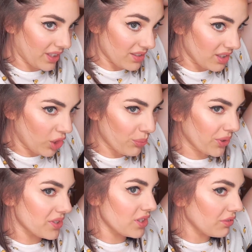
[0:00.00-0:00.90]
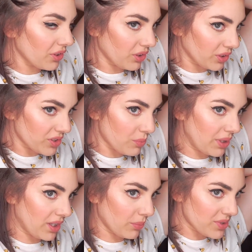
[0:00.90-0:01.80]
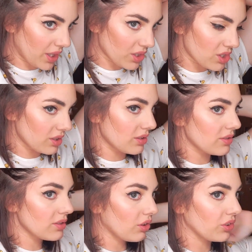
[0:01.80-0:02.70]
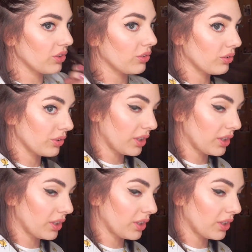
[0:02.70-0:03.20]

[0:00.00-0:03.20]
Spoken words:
A lot more difficult to pick up sections on your own